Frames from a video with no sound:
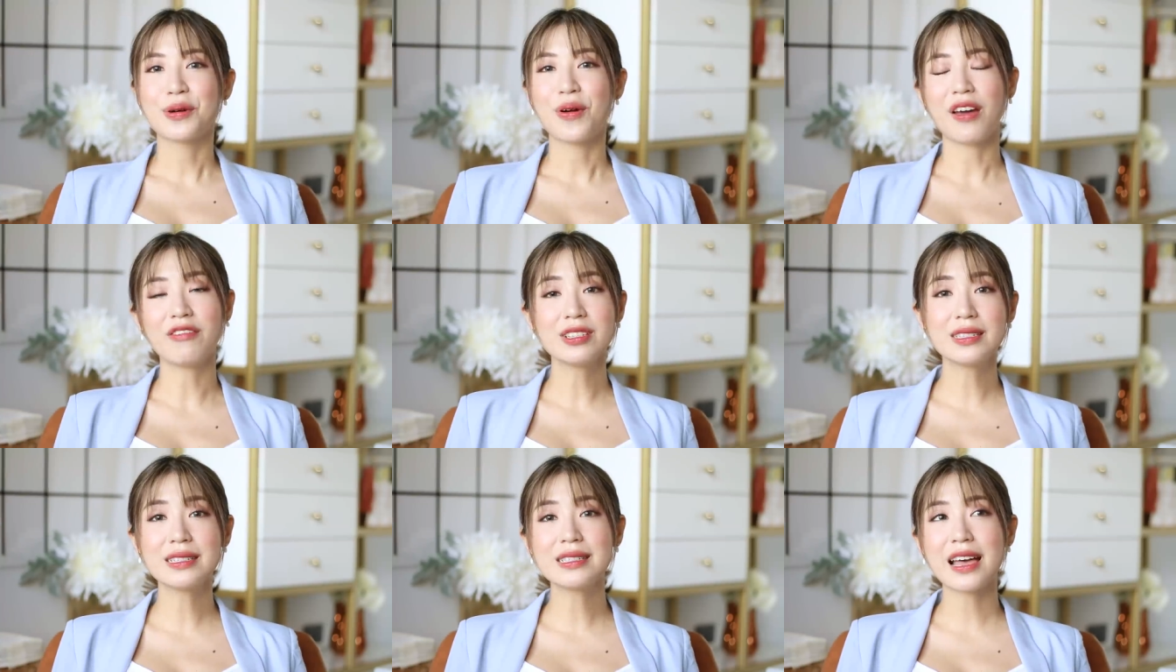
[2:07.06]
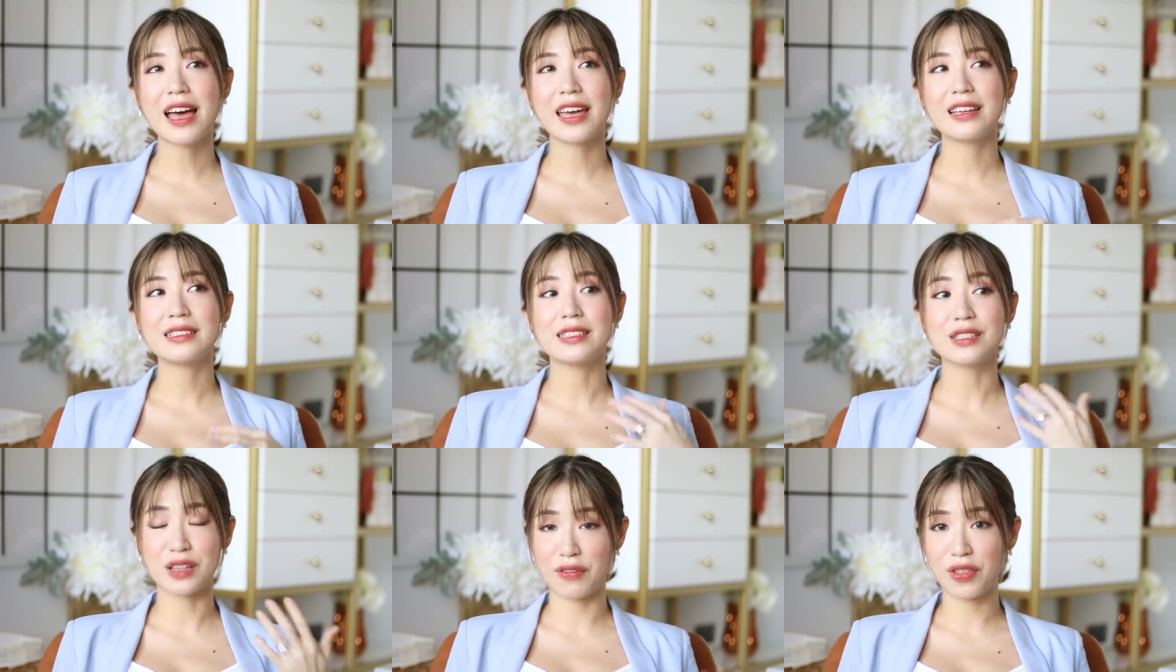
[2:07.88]
So ever since I
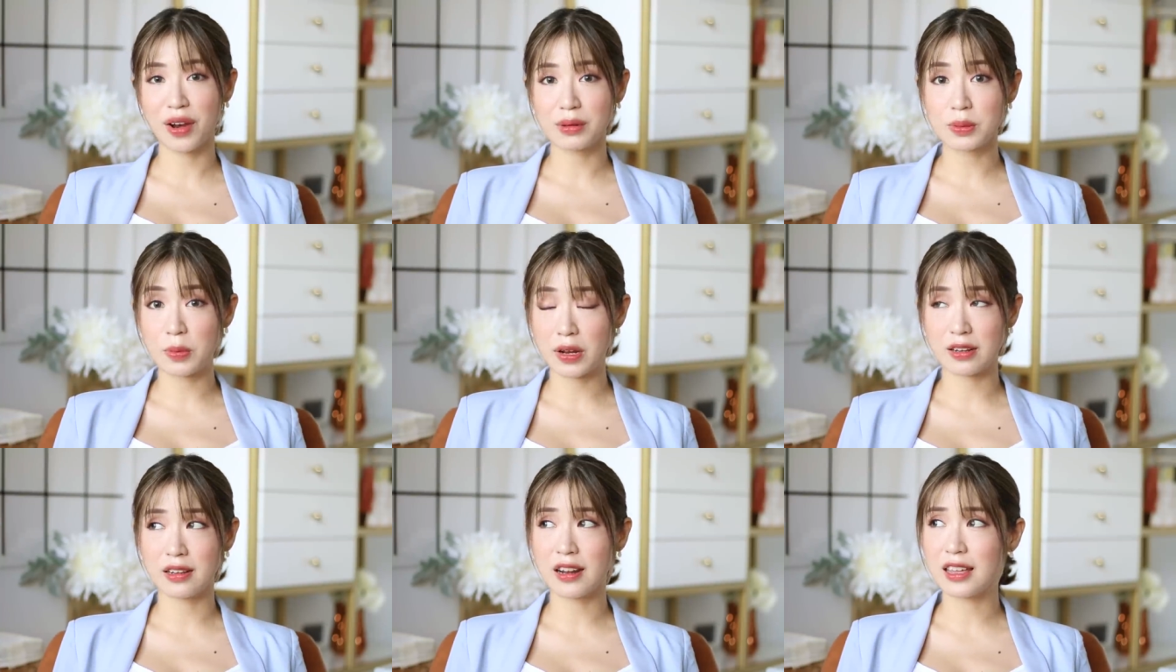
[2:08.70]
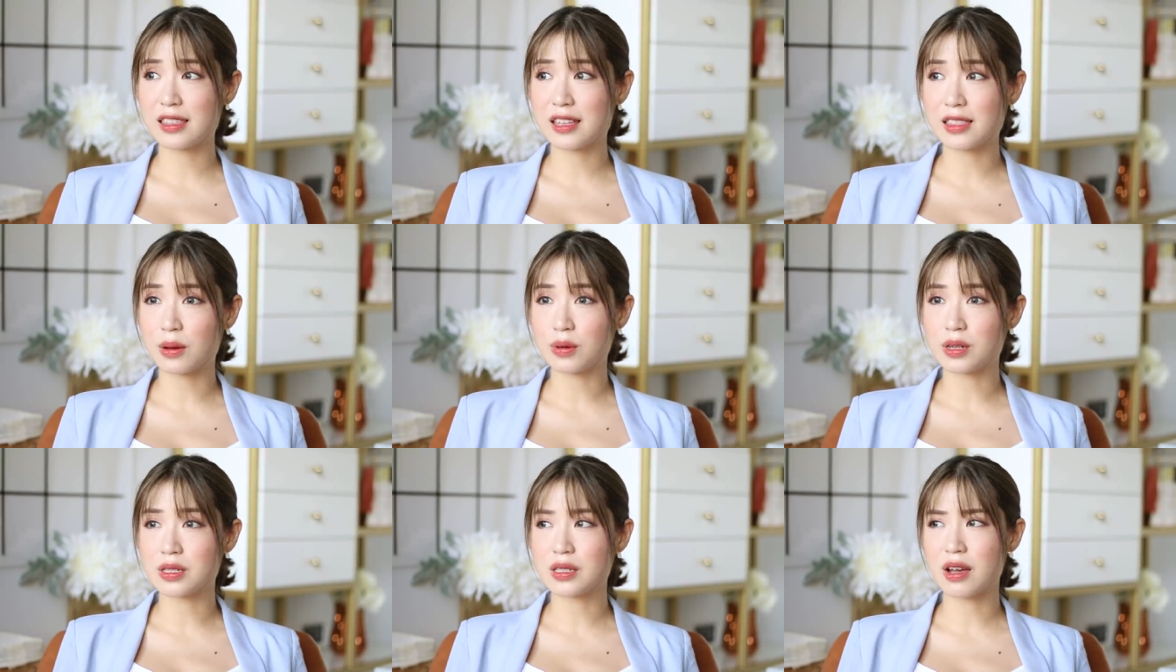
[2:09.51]
discovered that I was pregnant, I think that
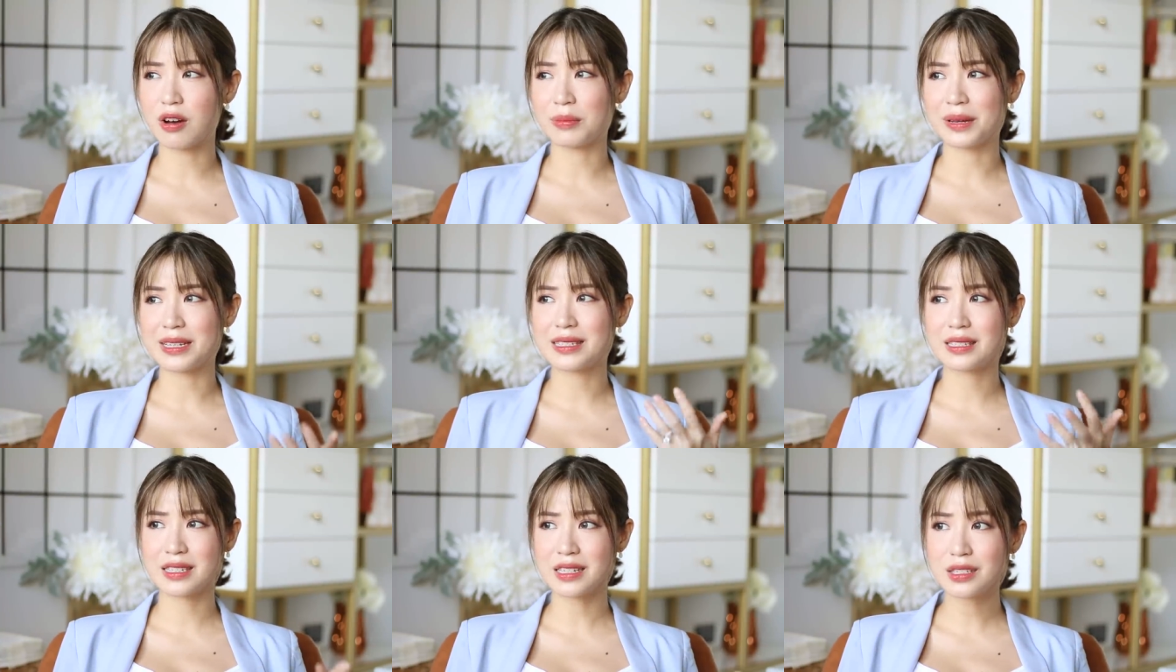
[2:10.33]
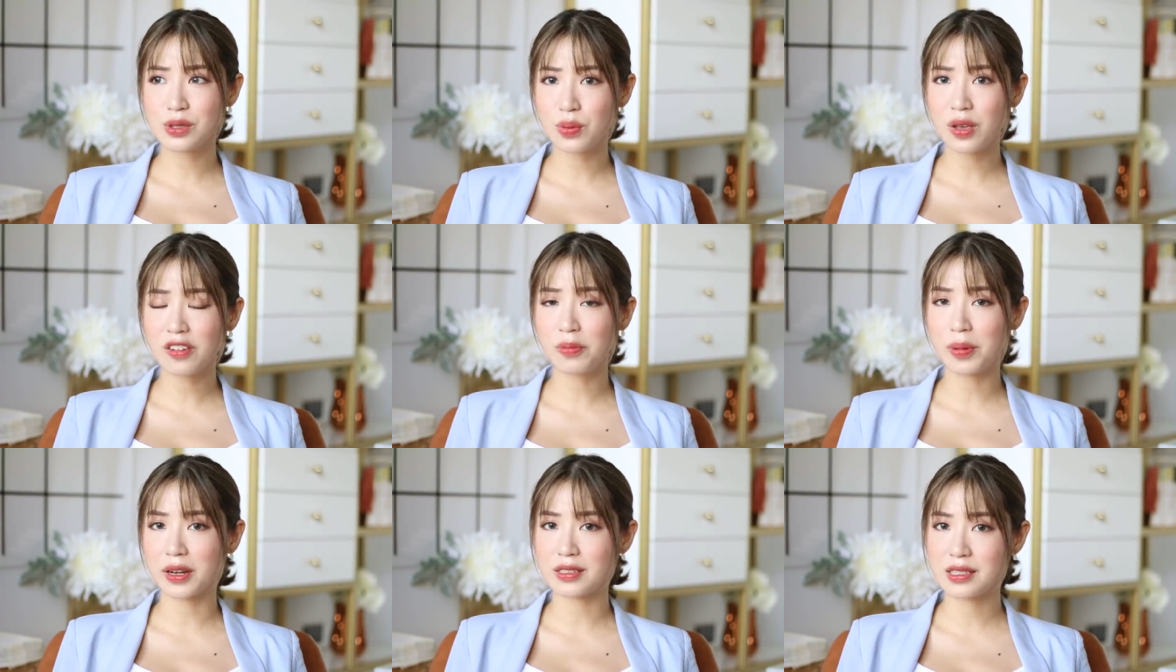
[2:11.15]
was on my sixth week
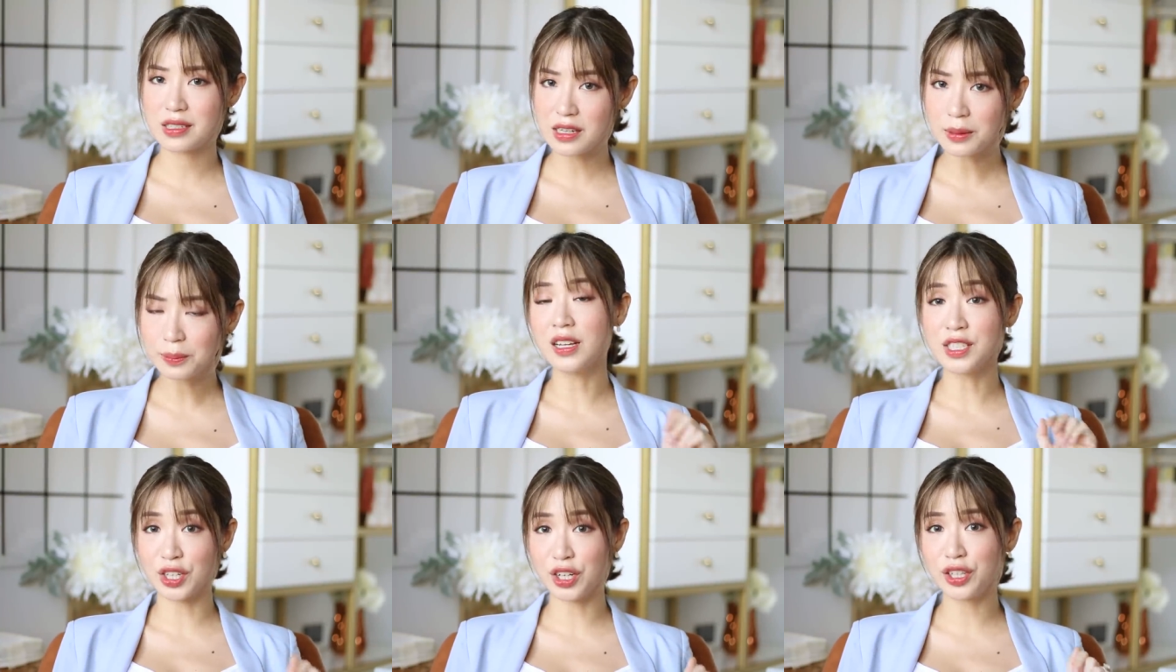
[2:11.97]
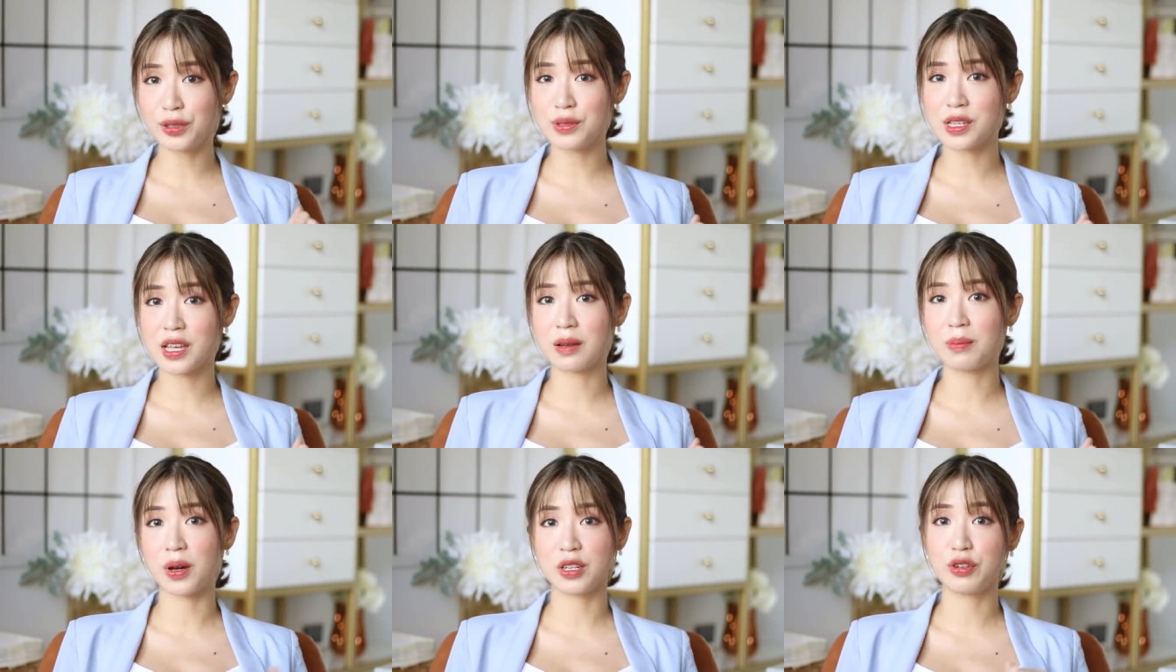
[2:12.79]
of pregnancy, I started
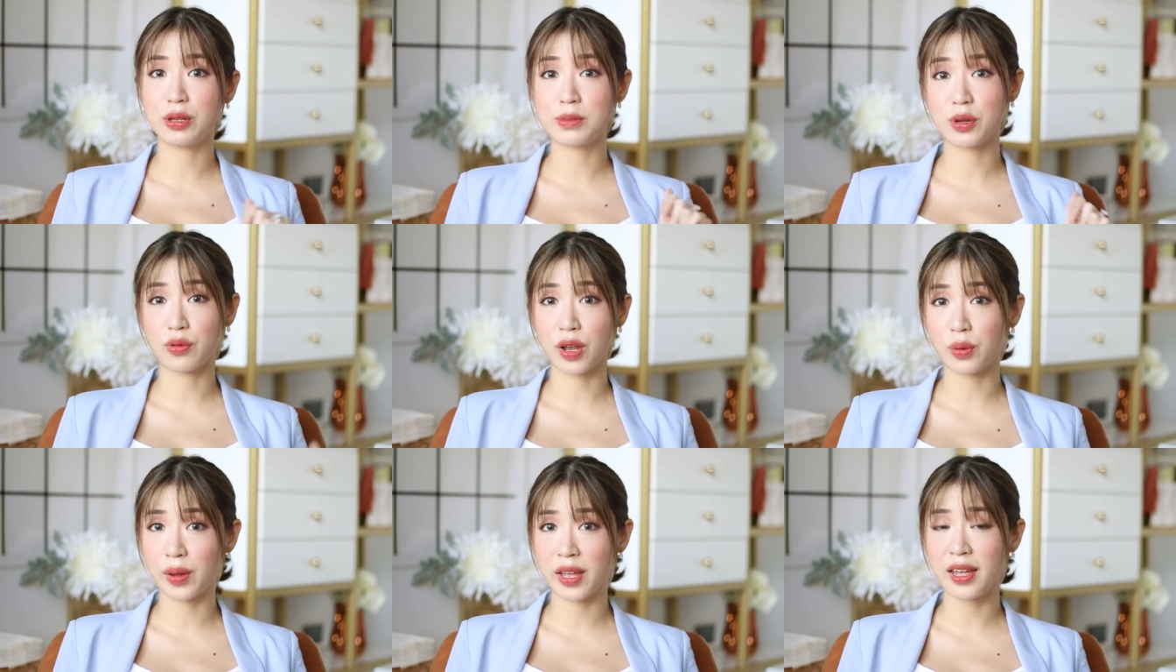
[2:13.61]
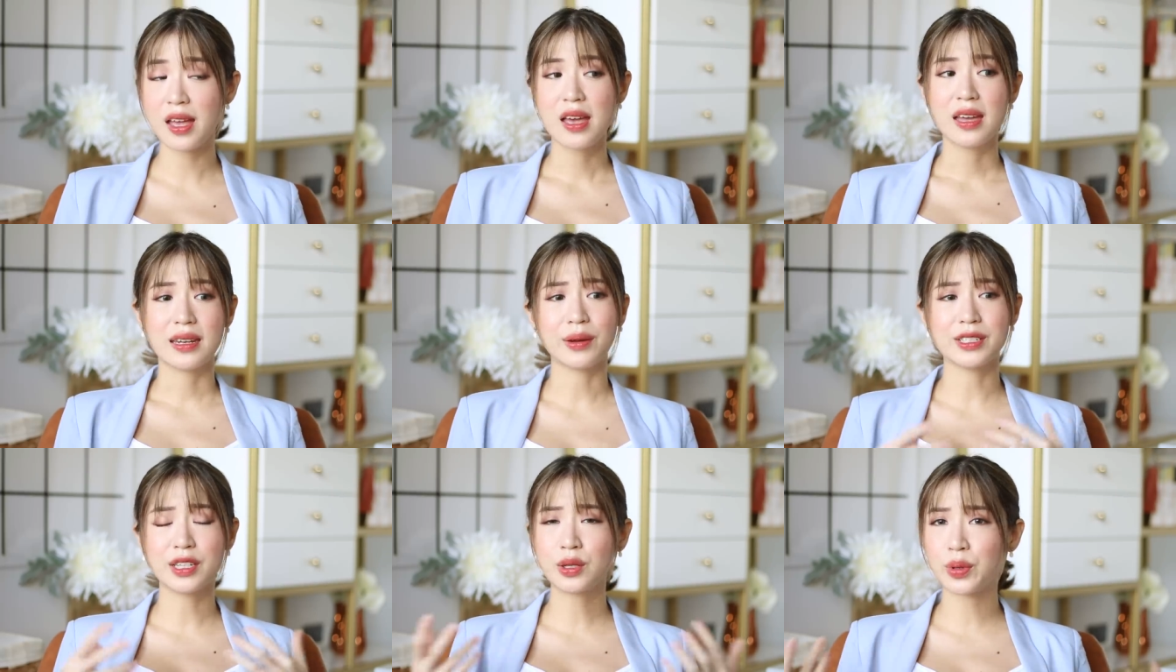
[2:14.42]
using body creams right away. Now
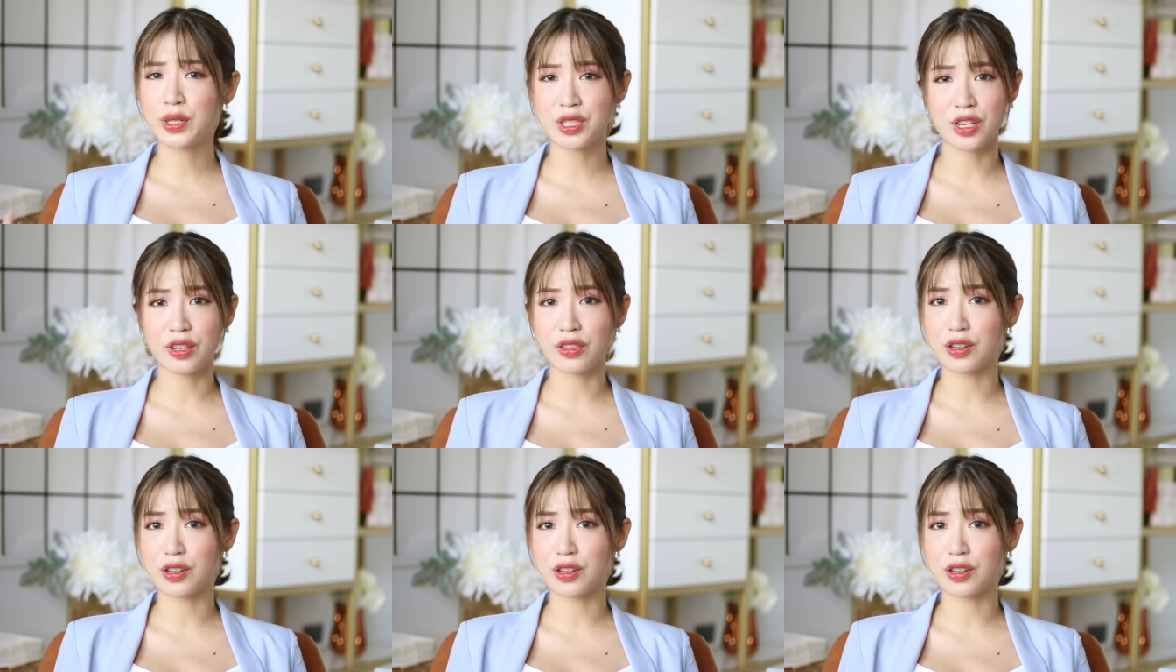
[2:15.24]
I didn't know where to start.